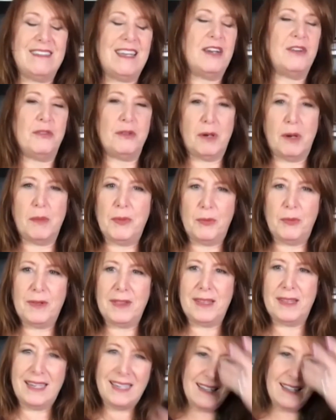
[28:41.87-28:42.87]
I grew up in
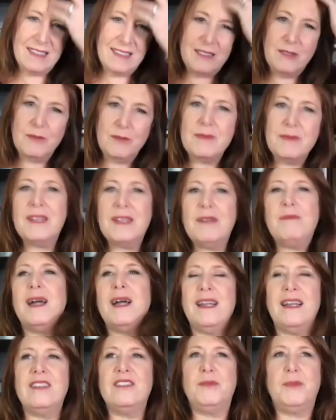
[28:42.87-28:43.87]
Woodland Hills, and
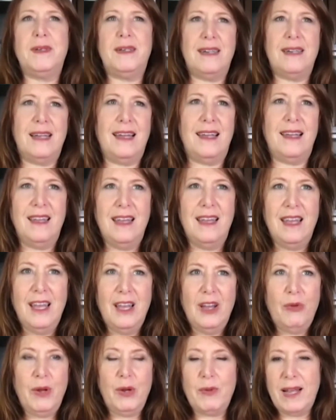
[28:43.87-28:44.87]
my husband and I
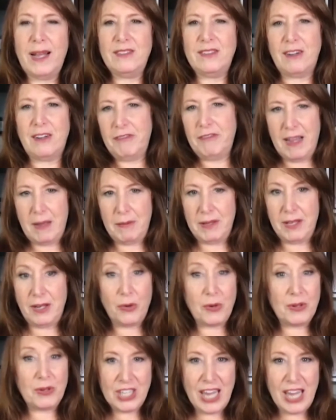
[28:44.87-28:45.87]
we raised our family in
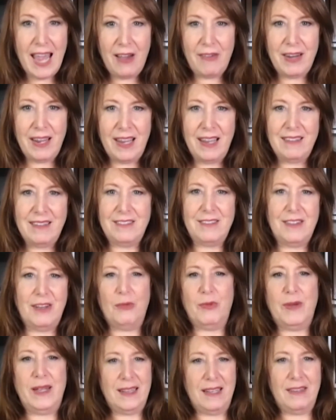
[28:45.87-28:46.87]
Orange County, so
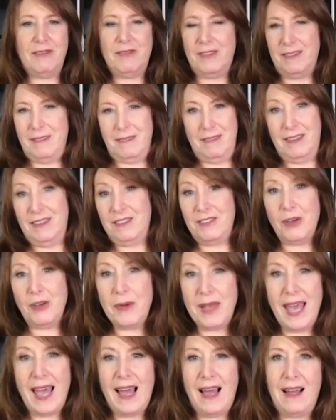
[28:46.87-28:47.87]
we lived in
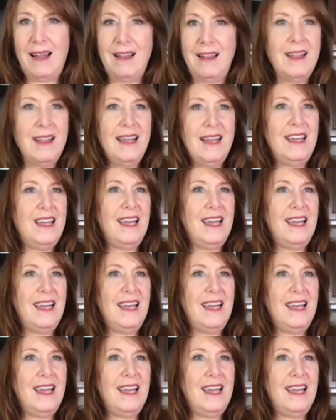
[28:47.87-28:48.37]
SoCal